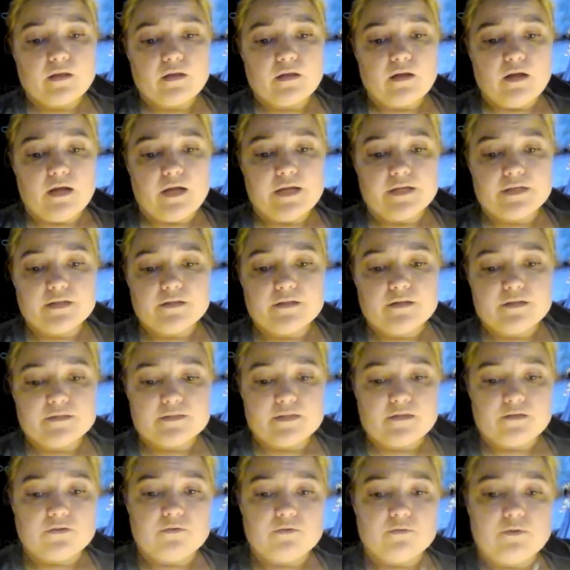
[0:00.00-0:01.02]
I cannot
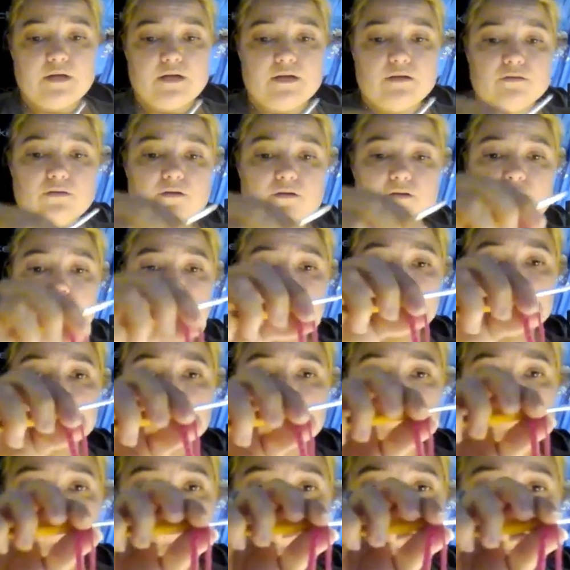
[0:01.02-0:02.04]
tell you how long it
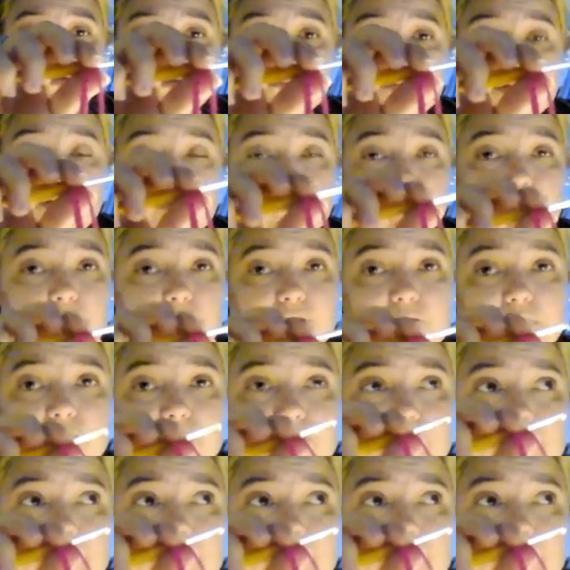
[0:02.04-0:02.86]
took me to be able to get a